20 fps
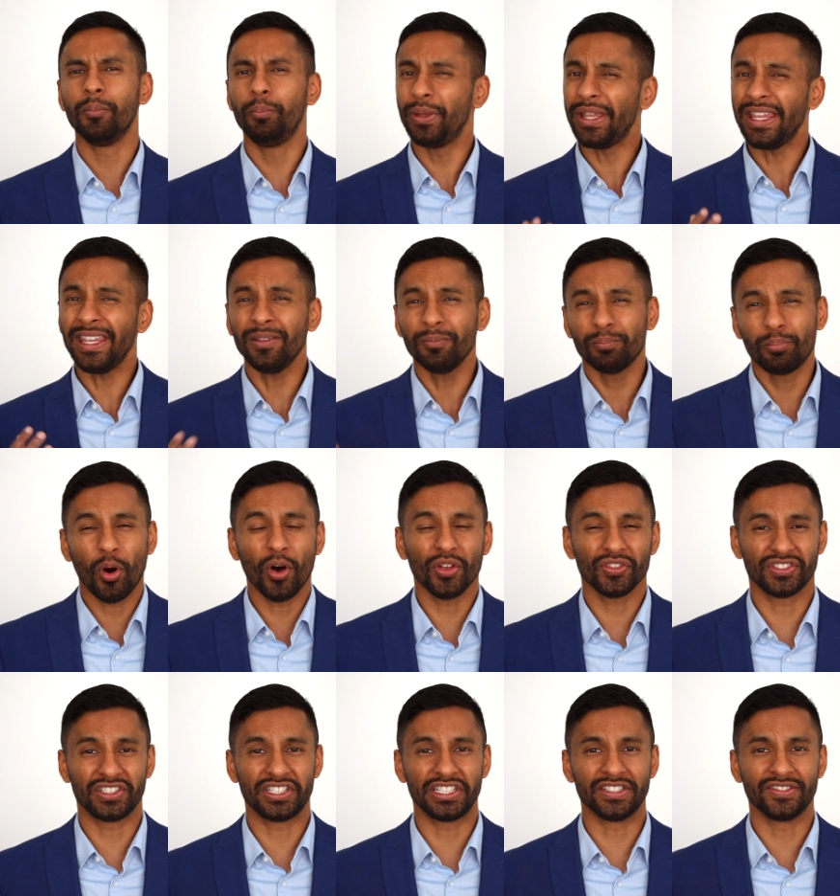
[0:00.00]
Being
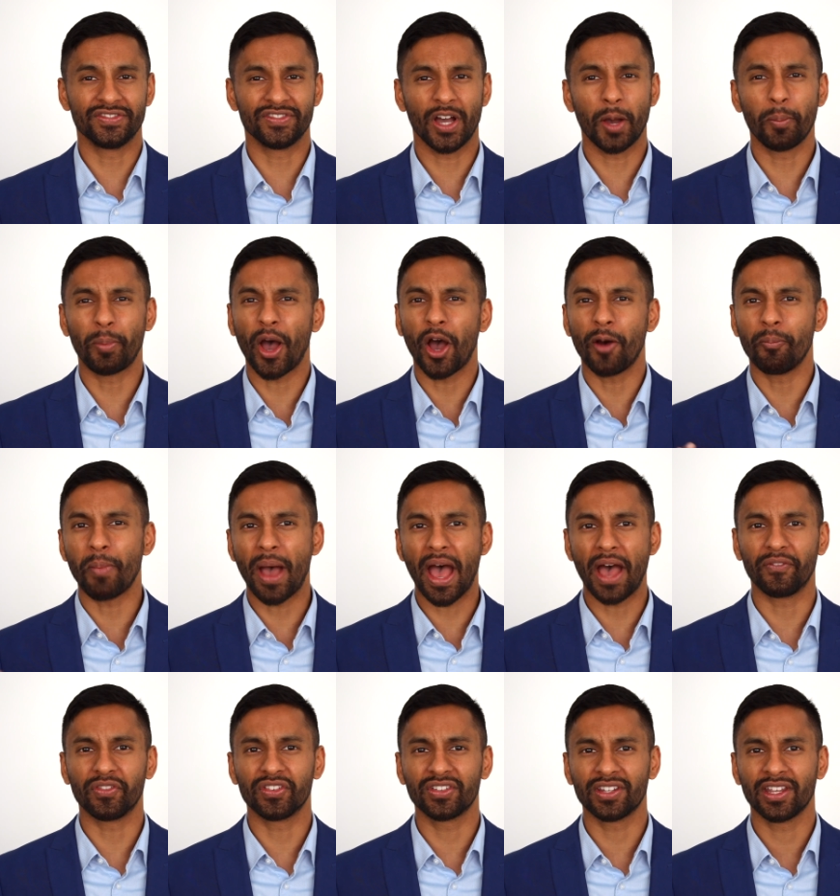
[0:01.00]
positive about
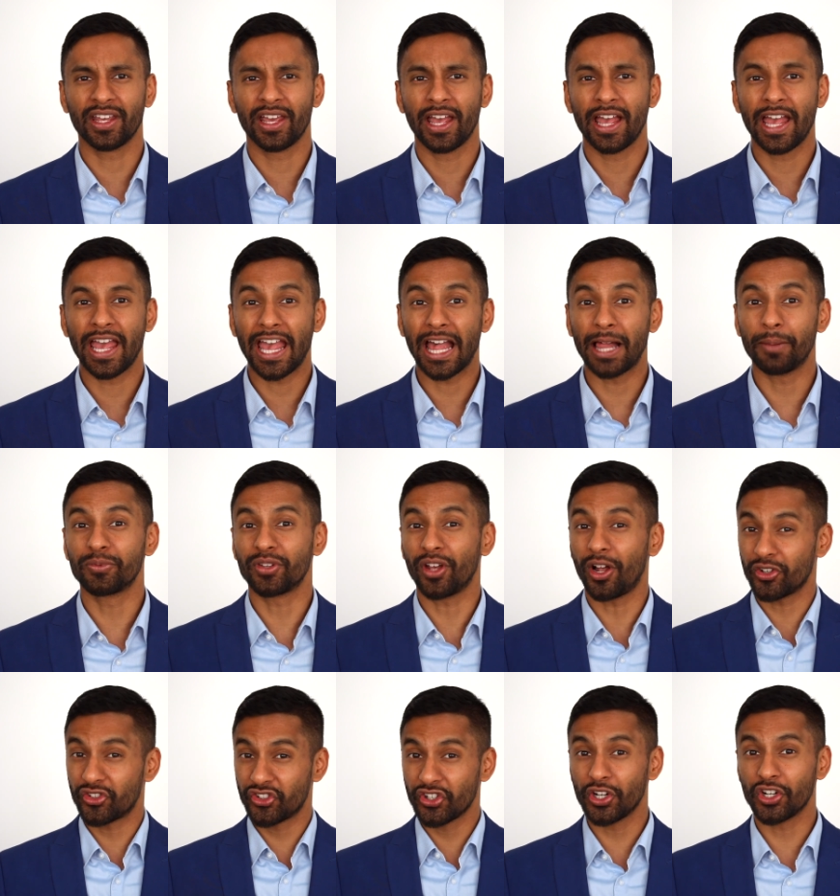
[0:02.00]
maths helps
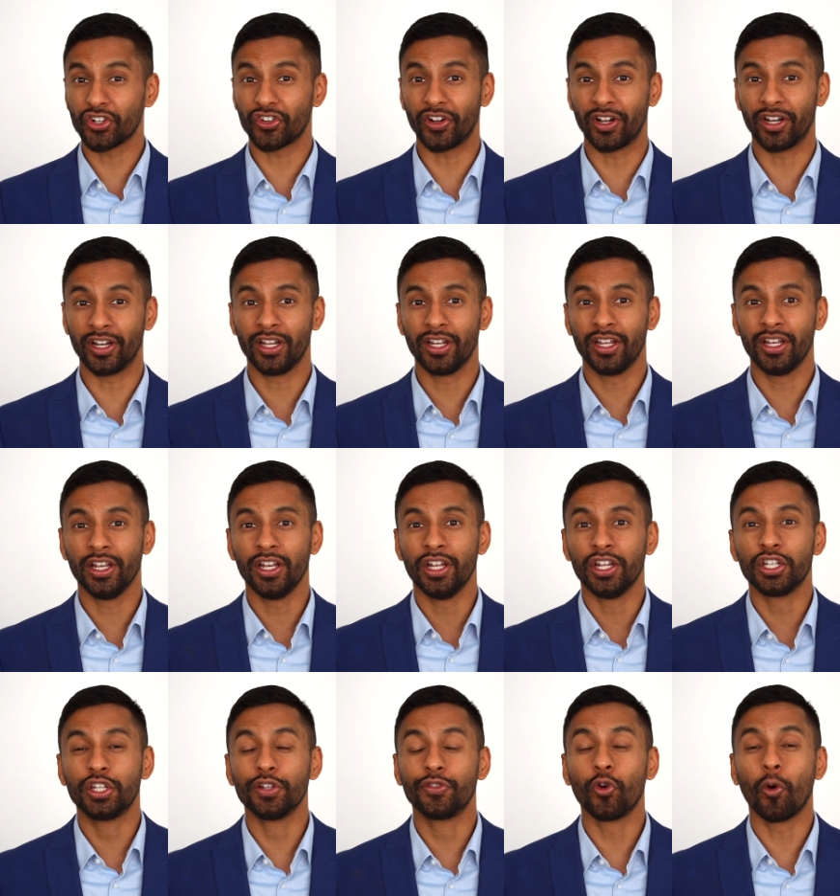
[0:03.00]
our children
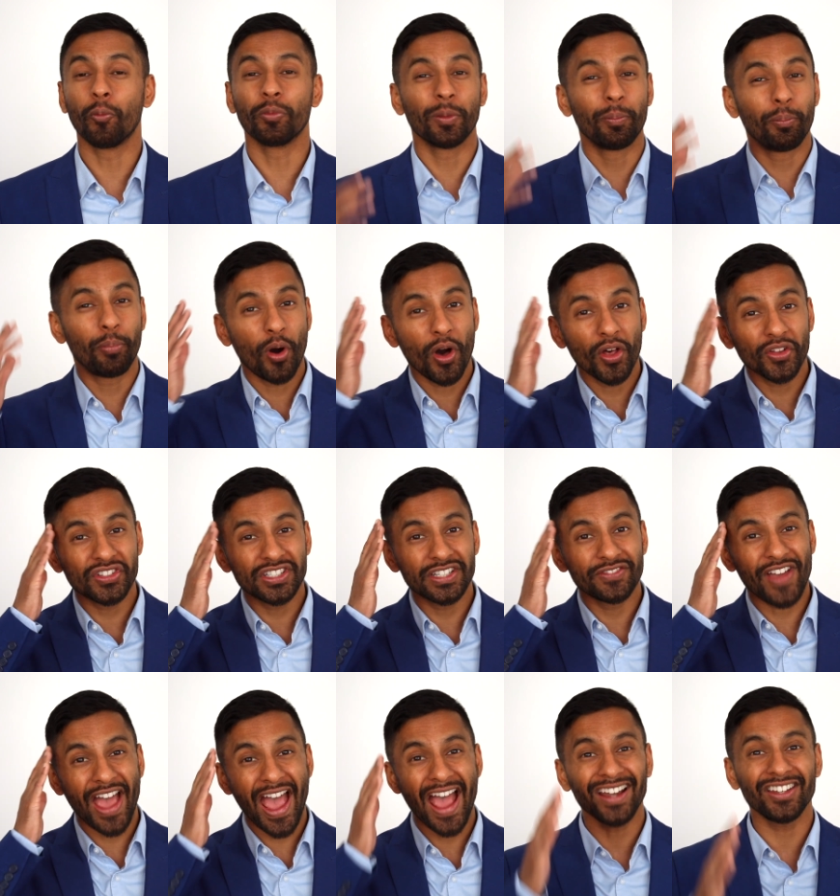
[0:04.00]
to form the
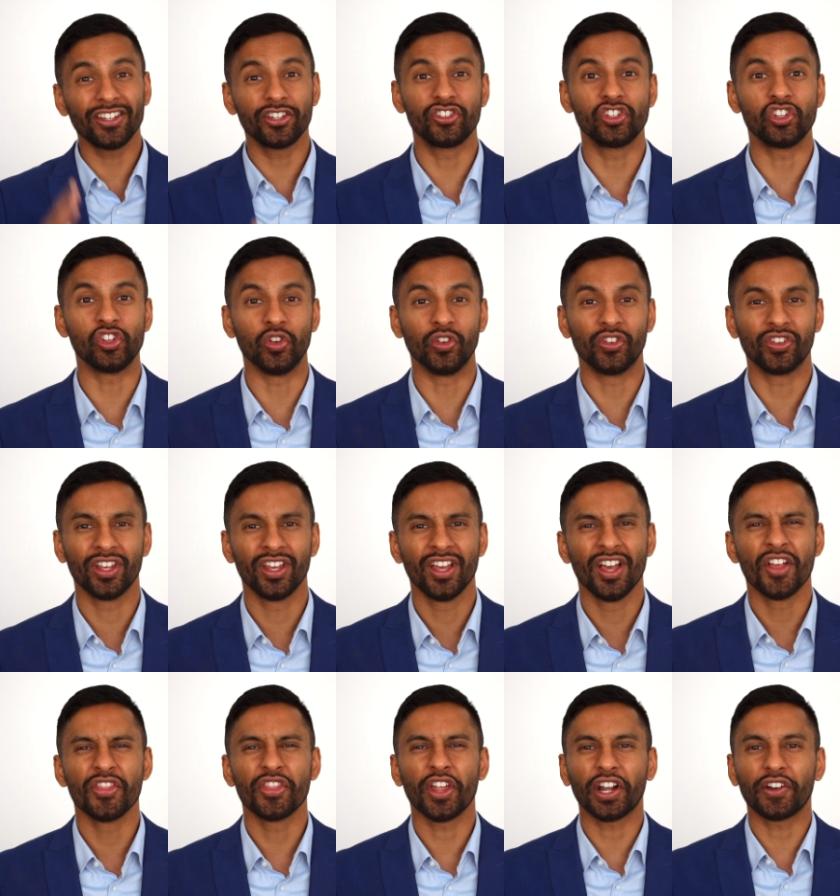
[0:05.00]
positive attitudes
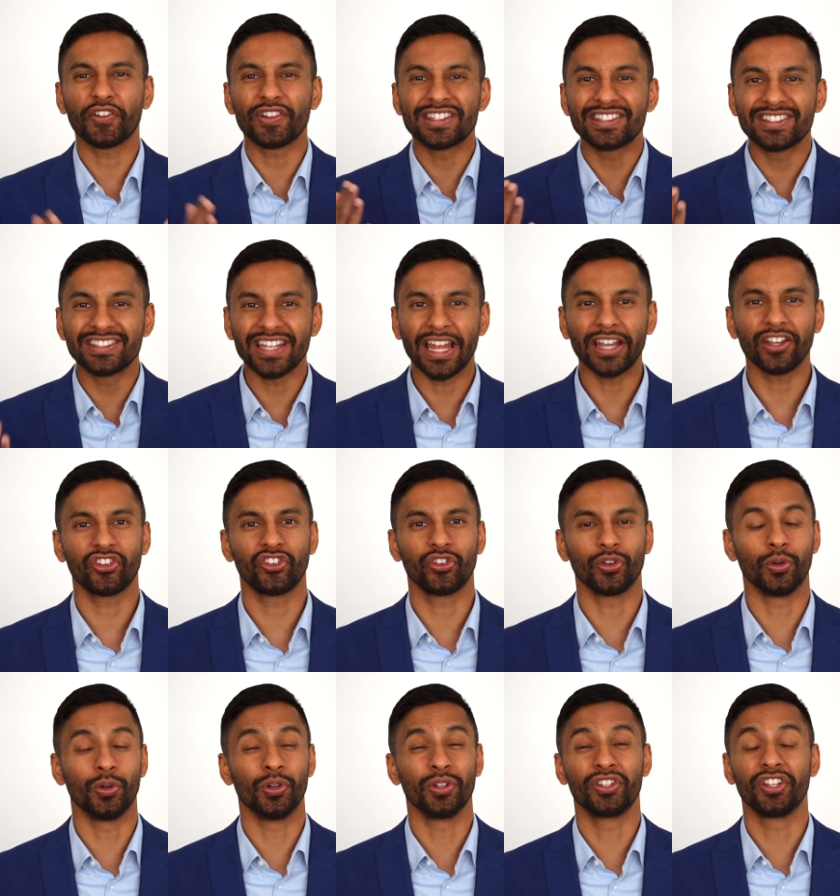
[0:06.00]
that are
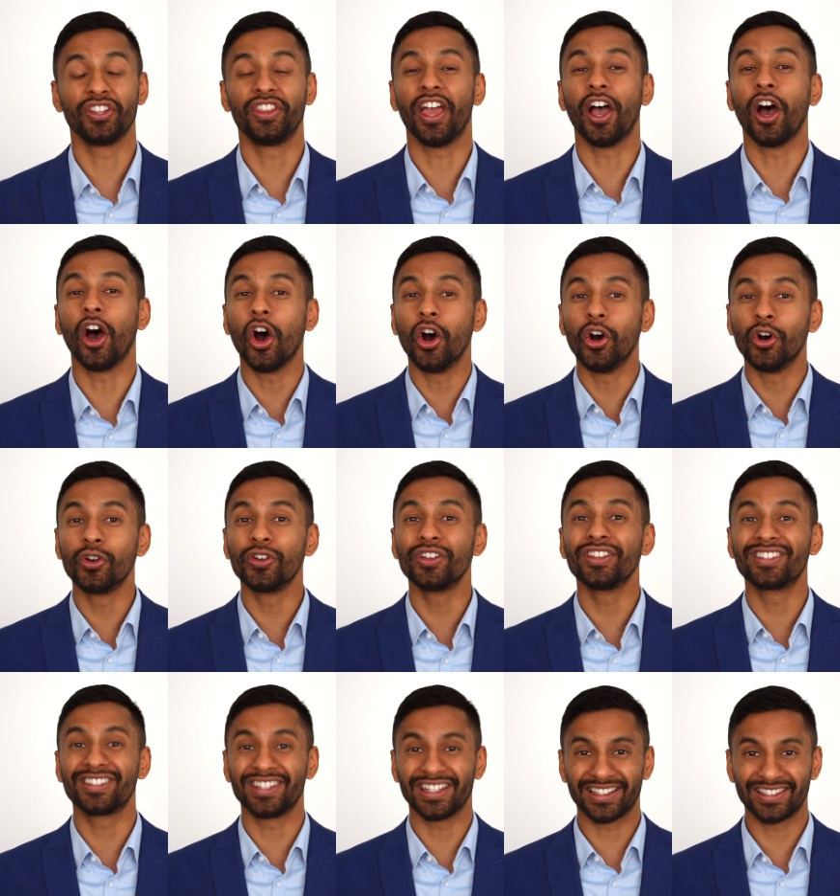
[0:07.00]
essential to their
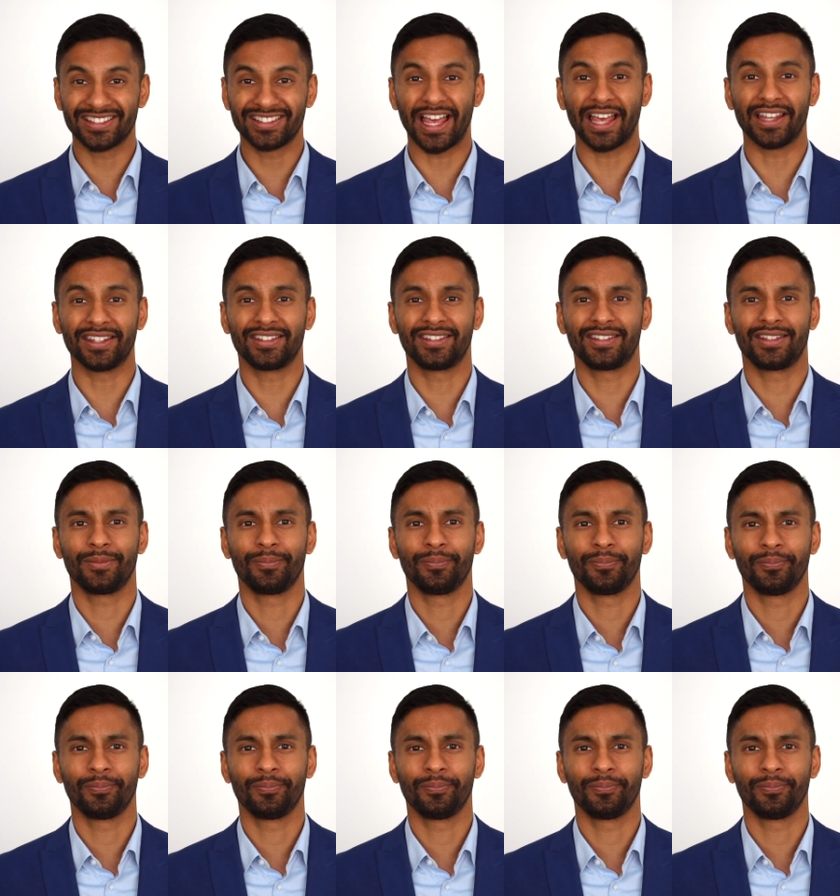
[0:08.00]
own success.